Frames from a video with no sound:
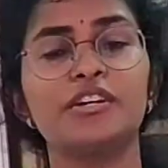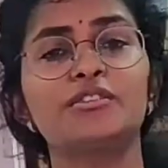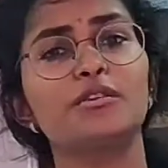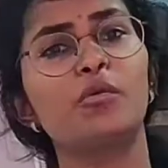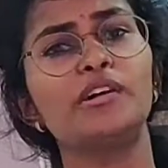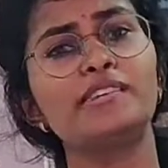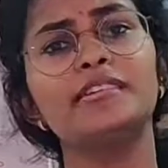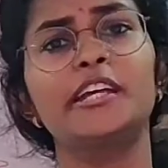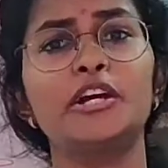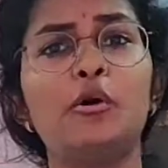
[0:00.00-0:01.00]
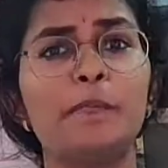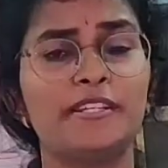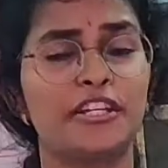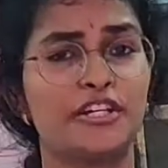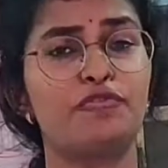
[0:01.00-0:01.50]
So what is the take-home
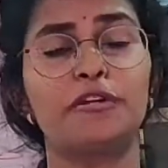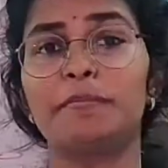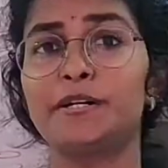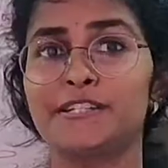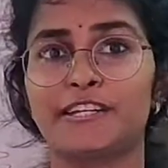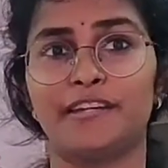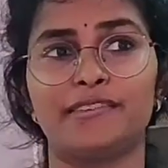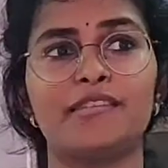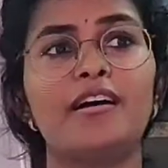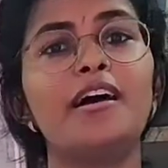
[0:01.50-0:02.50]
message for a burns case?